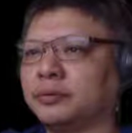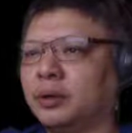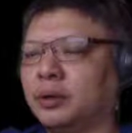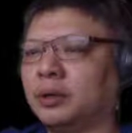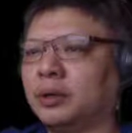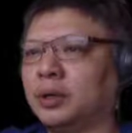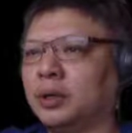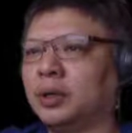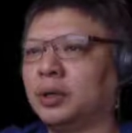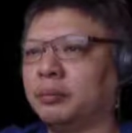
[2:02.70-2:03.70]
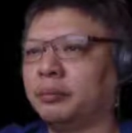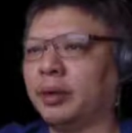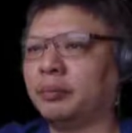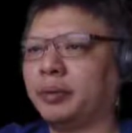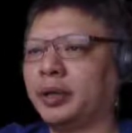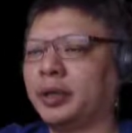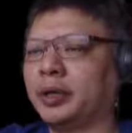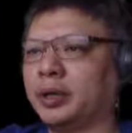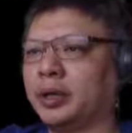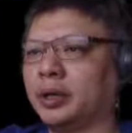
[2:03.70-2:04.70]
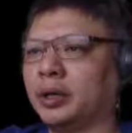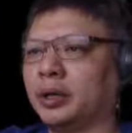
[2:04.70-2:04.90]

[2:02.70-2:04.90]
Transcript: to 4, by playing